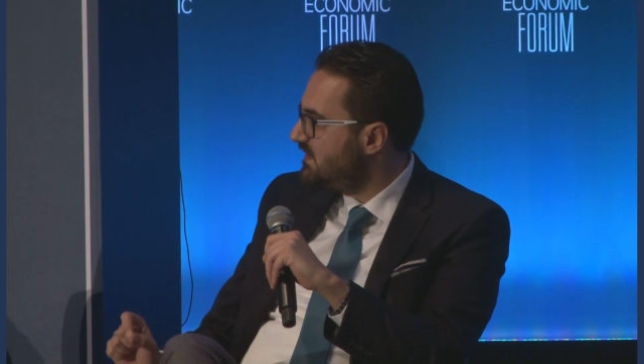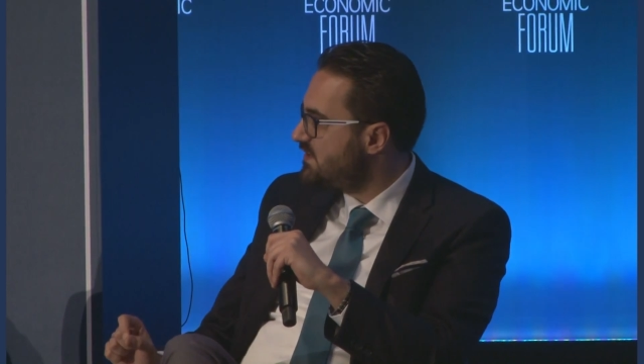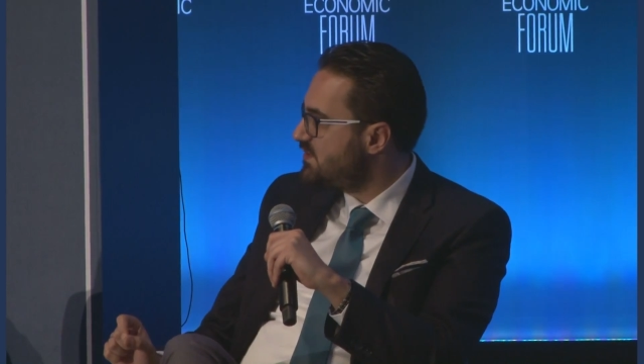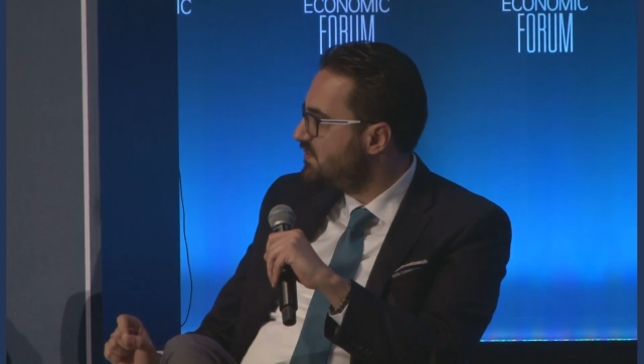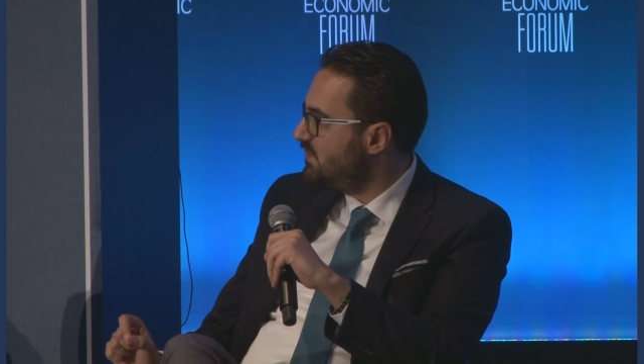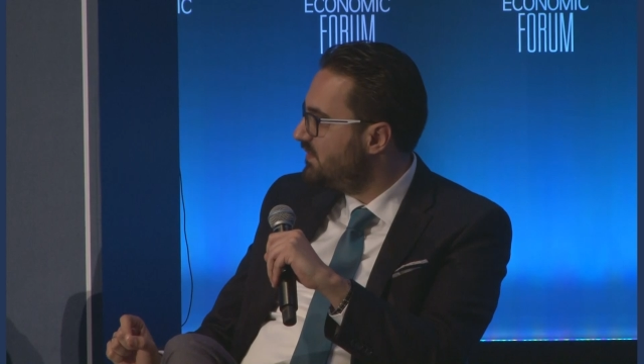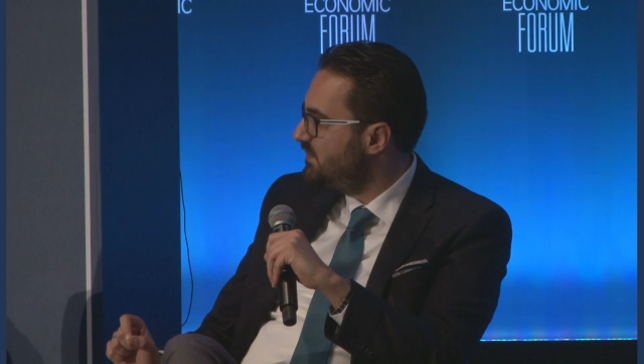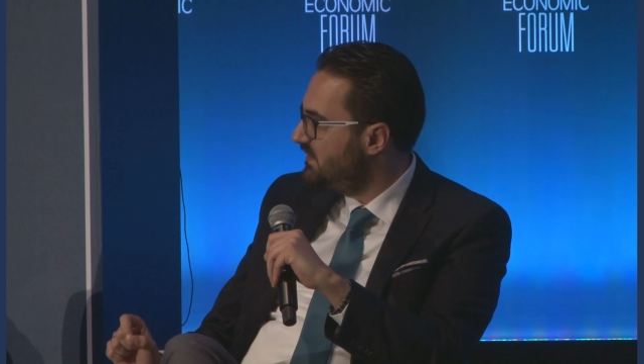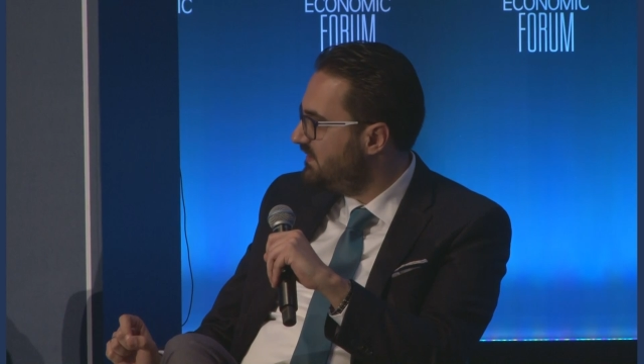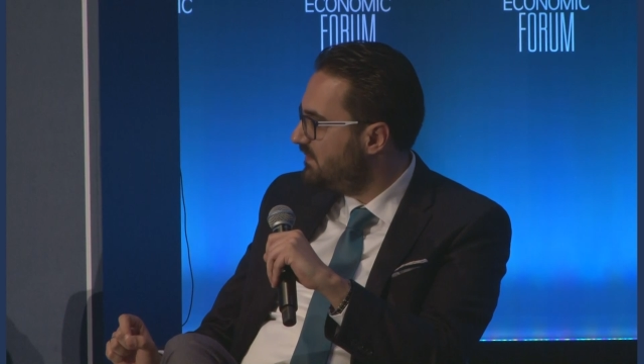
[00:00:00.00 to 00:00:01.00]
issue will
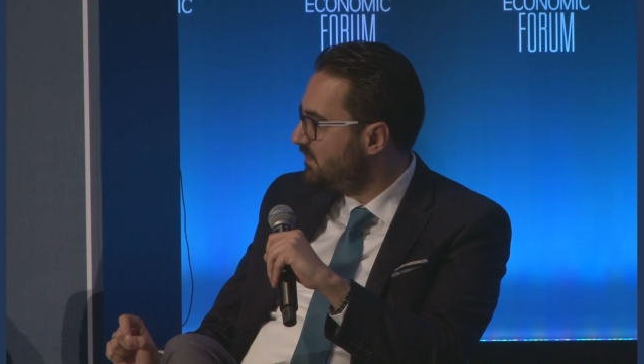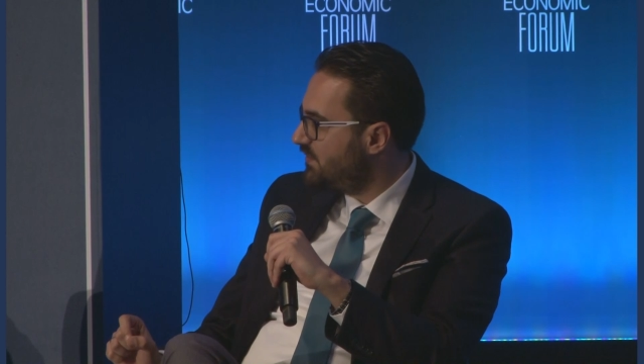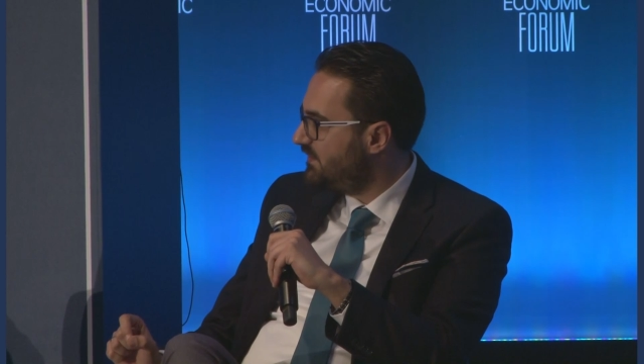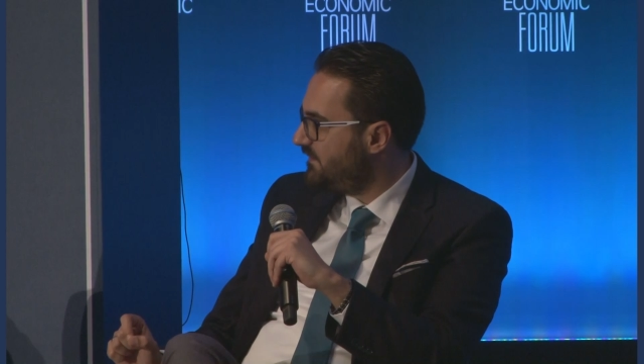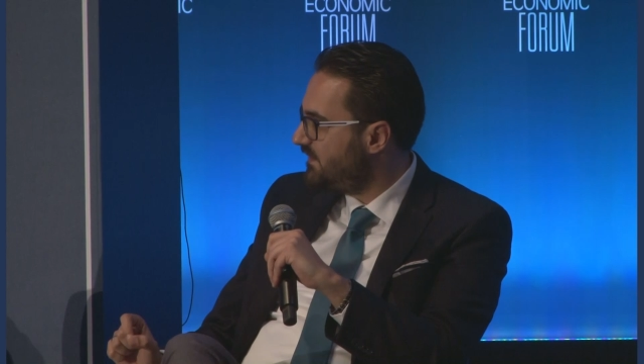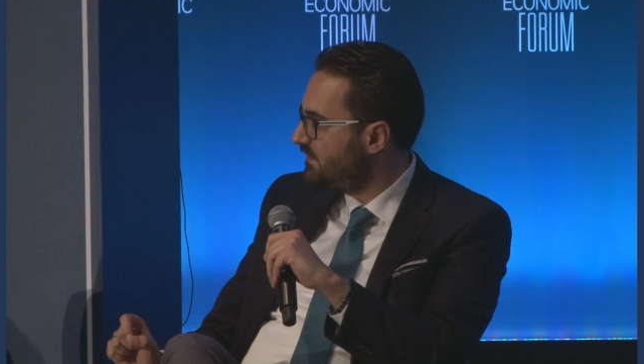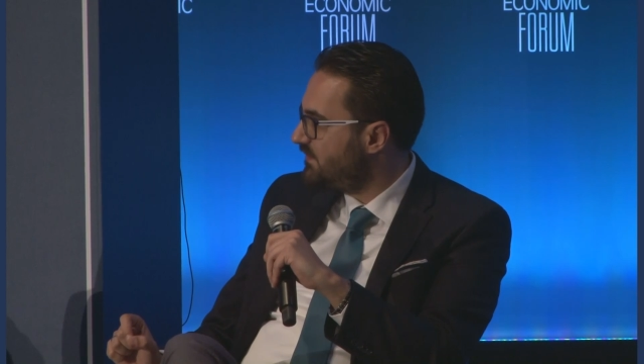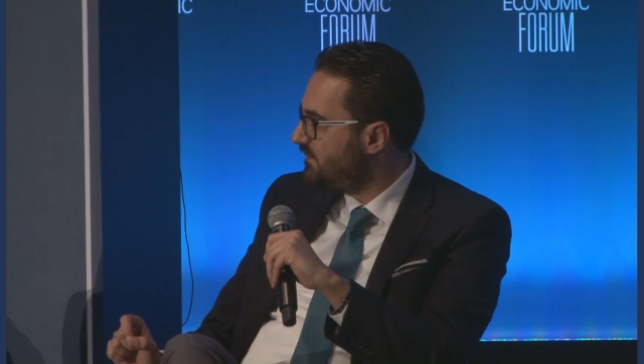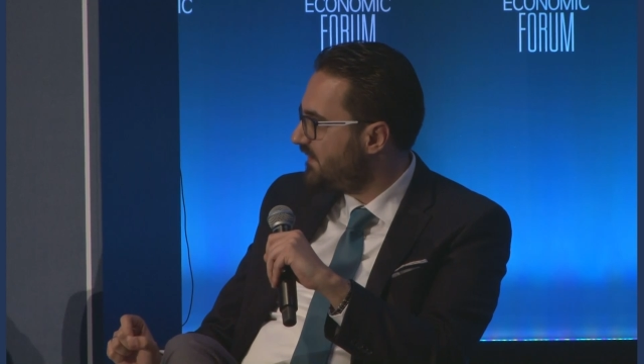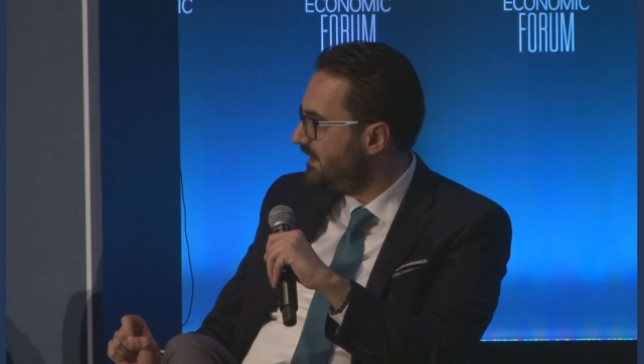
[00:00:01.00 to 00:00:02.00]
be more
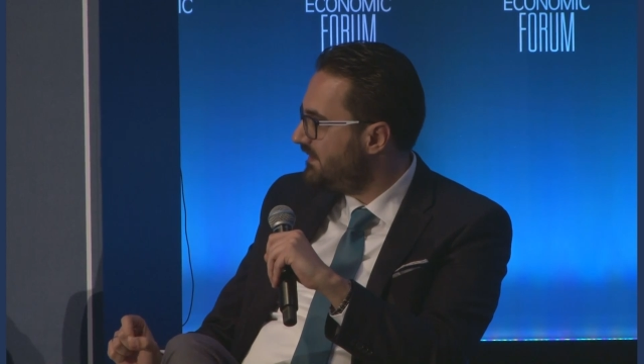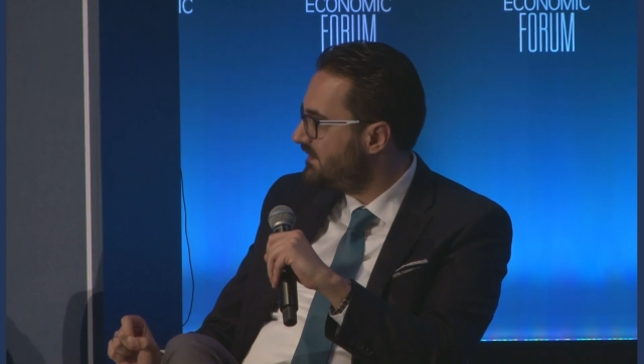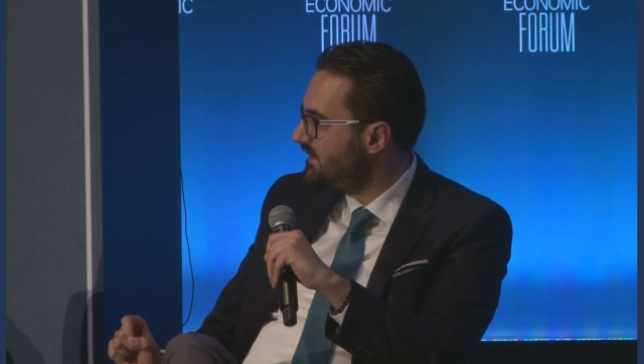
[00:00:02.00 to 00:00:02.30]
difficult to find,